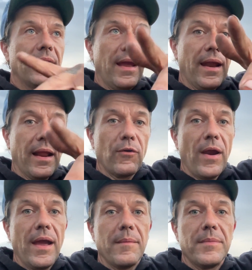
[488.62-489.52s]
and I
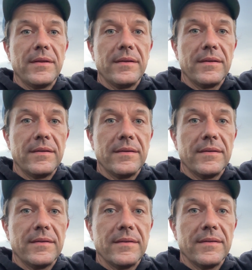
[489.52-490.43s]
grabbed
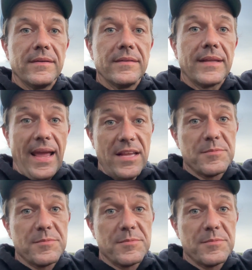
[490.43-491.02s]
the gas